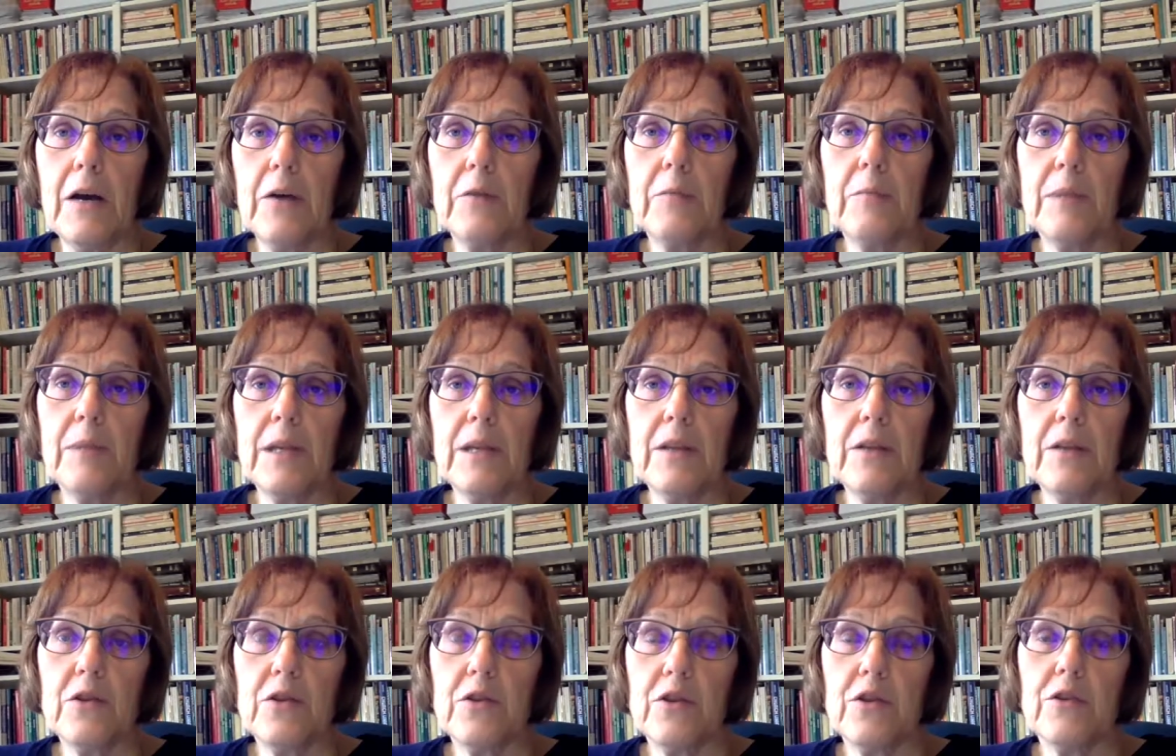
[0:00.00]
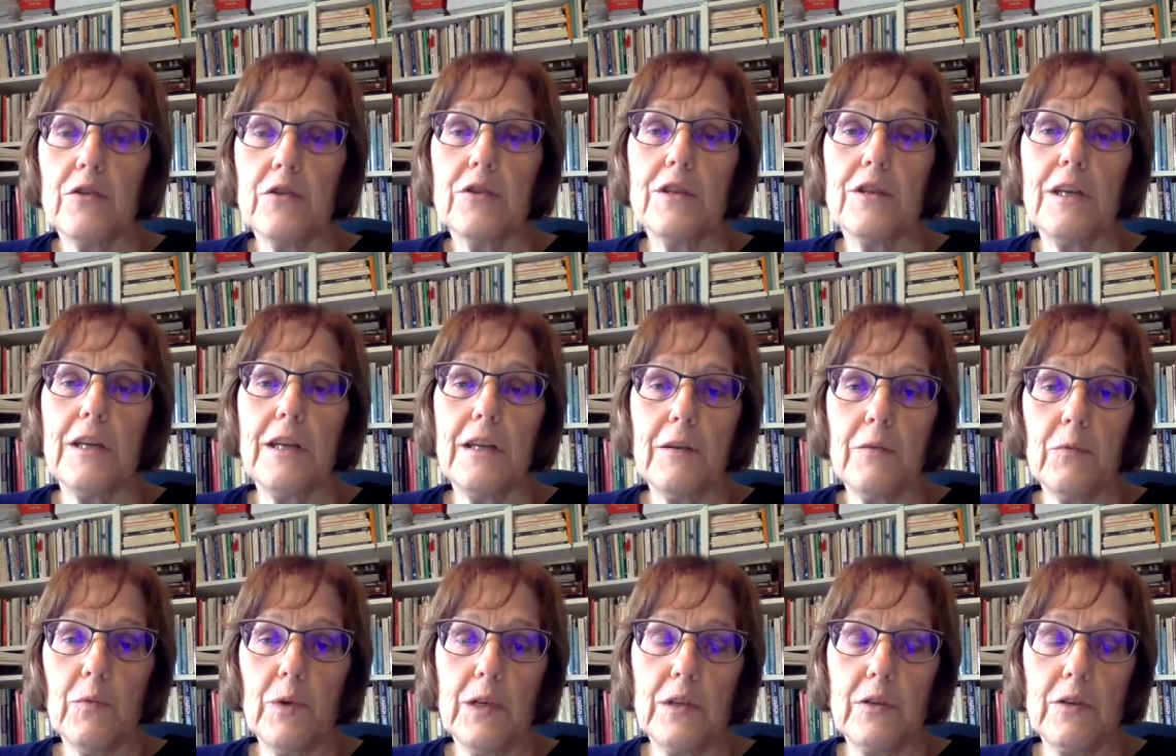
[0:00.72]
to be the church
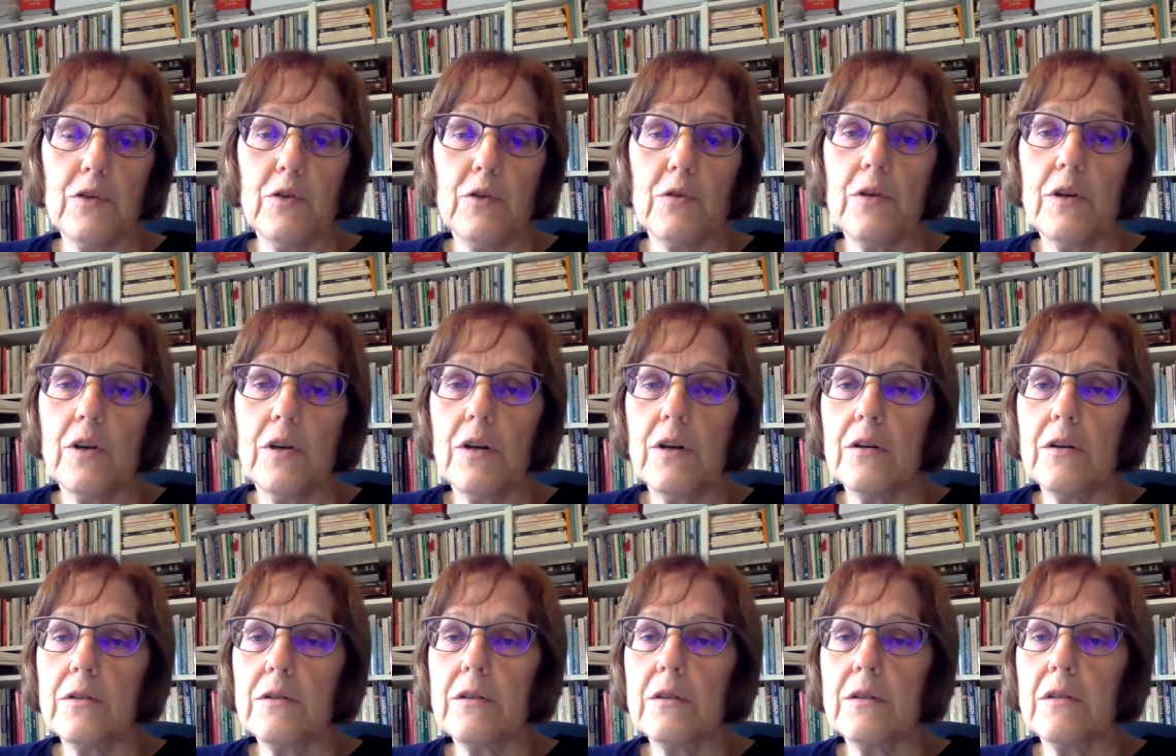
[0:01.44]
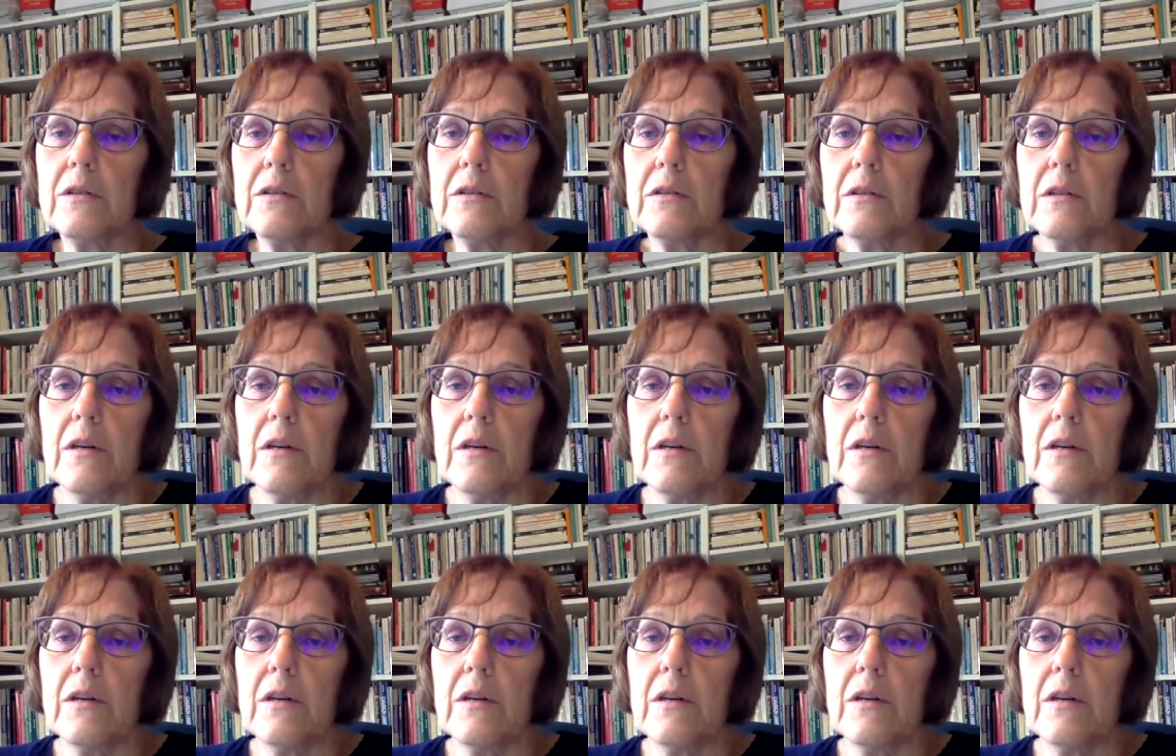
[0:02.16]
in what Joe calls a